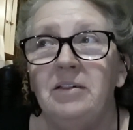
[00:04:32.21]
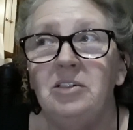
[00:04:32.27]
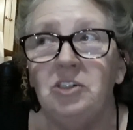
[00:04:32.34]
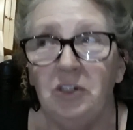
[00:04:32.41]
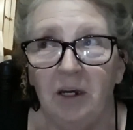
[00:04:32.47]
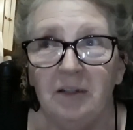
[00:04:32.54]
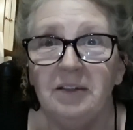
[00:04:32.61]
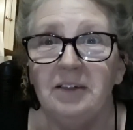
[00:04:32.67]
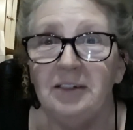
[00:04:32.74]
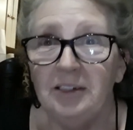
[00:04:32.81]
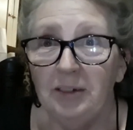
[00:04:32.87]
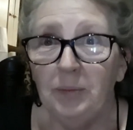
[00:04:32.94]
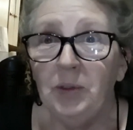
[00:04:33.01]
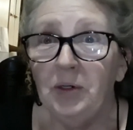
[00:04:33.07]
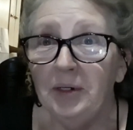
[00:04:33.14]
chocolate
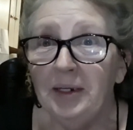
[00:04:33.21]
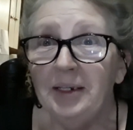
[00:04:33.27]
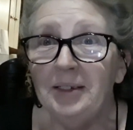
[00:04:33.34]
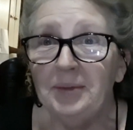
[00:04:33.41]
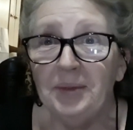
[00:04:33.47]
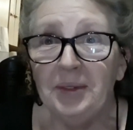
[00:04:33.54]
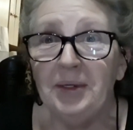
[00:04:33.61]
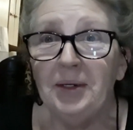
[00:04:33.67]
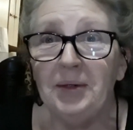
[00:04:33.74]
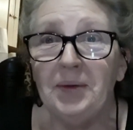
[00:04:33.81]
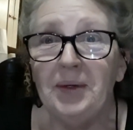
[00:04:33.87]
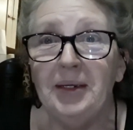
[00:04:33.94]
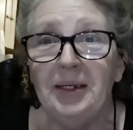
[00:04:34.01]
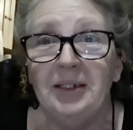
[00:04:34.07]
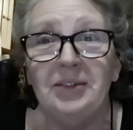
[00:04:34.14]
chip cookies with
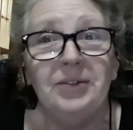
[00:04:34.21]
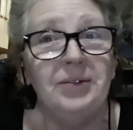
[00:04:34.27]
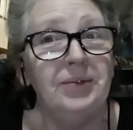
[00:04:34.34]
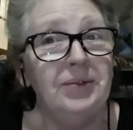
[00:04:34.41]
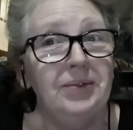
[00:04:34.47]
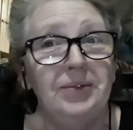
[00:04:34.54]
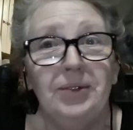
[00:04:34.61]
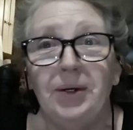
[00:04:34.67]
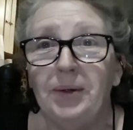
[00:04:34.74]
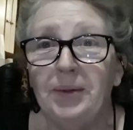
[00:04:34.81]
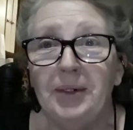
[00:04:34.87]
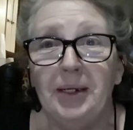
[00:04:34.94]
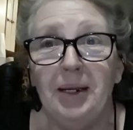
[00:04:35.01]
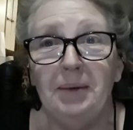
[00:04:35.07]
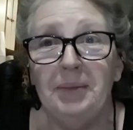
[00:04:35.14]
hickory nuts, you know
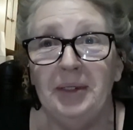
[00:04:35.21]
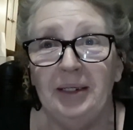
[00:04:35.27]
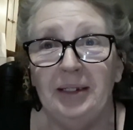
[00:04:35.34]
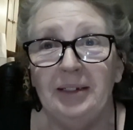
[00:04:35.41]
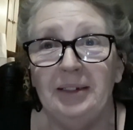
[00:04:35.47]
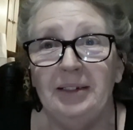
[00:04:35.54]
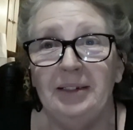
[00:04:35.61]
what I mean.